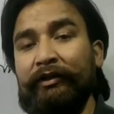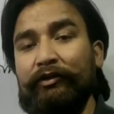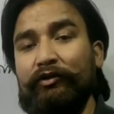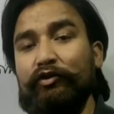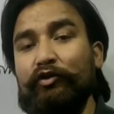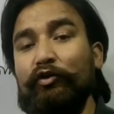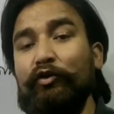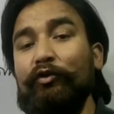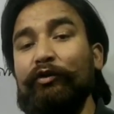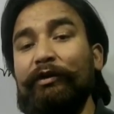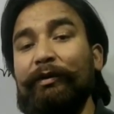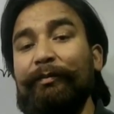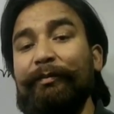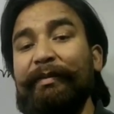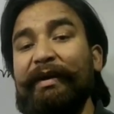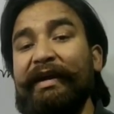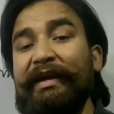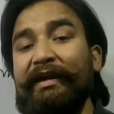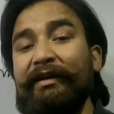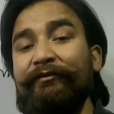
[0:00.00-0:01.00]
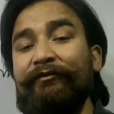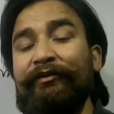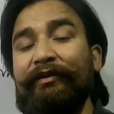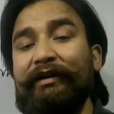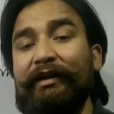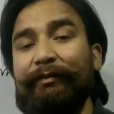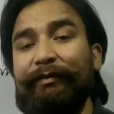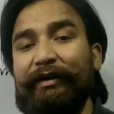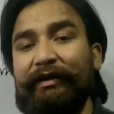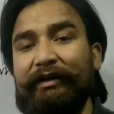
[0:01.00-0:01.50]
So the main
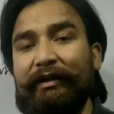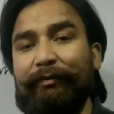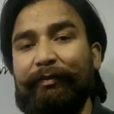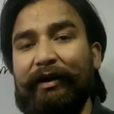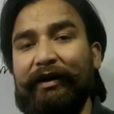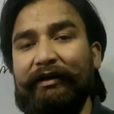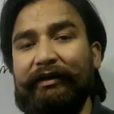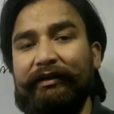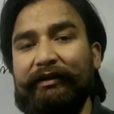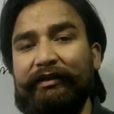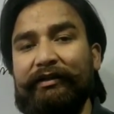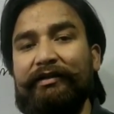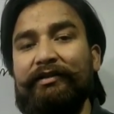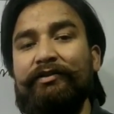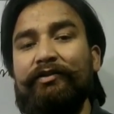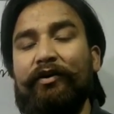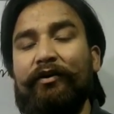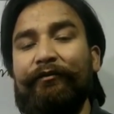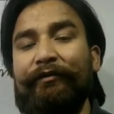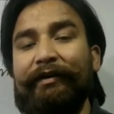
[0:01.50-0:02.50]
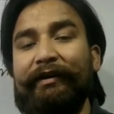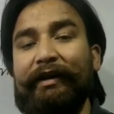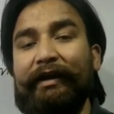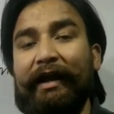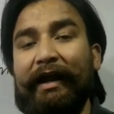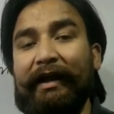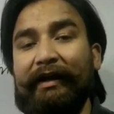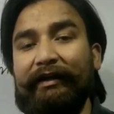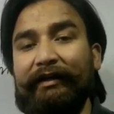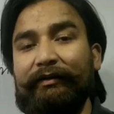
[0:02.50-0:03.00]
fundamental particles of an
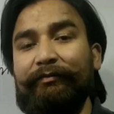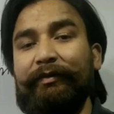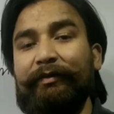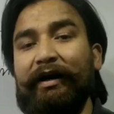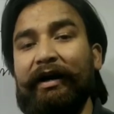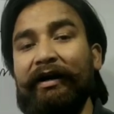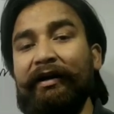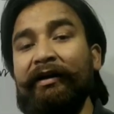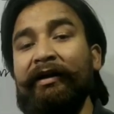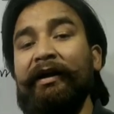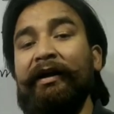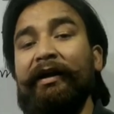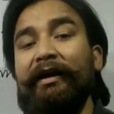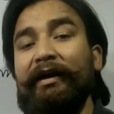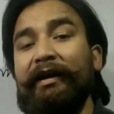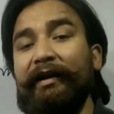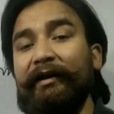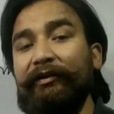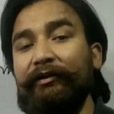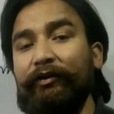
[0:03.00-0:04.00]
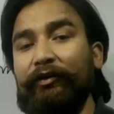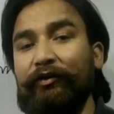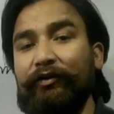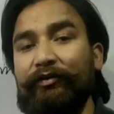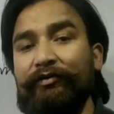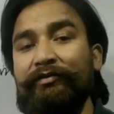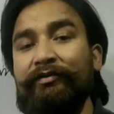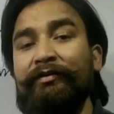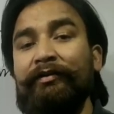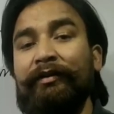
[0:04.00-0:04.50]
atom are
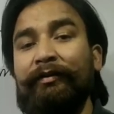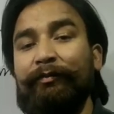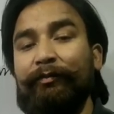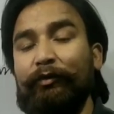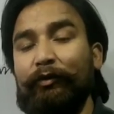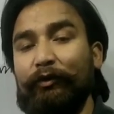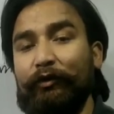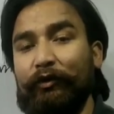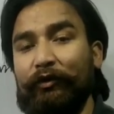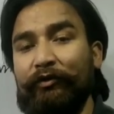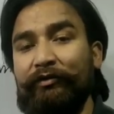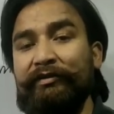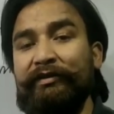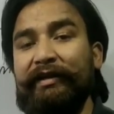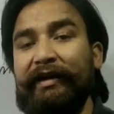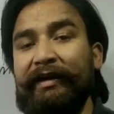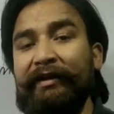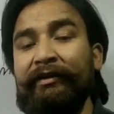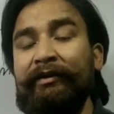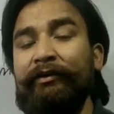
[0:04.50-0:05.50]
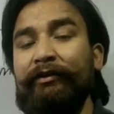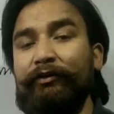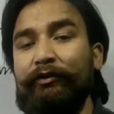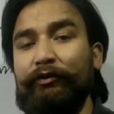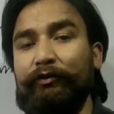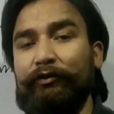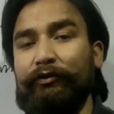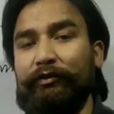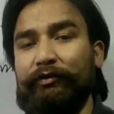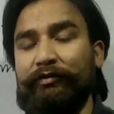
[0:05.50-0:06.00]
electrons, protons and
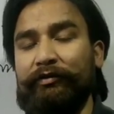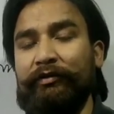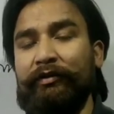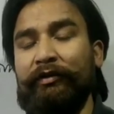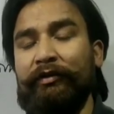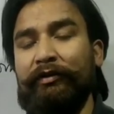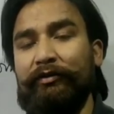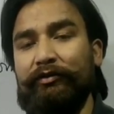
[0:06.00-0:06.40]
neutrons.